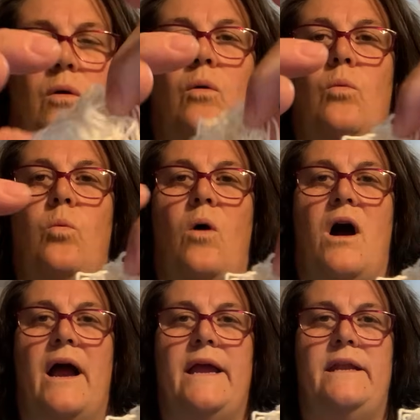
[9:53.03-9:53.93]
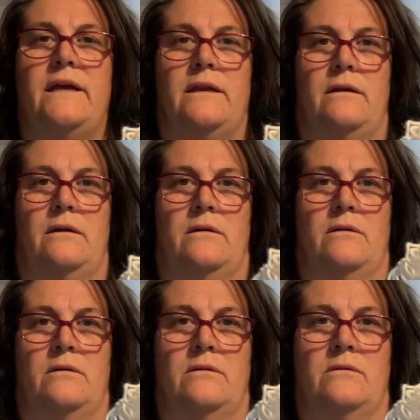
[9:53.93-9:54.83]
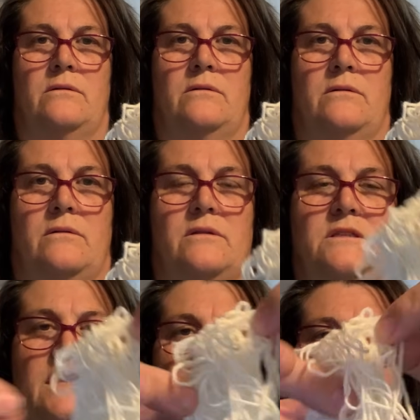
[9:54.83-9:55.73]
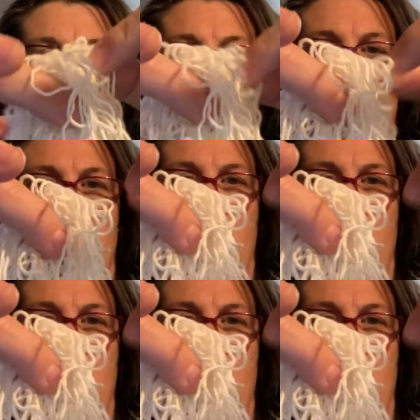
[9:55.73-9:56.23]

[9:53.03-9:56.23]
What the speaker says: widen the tangle.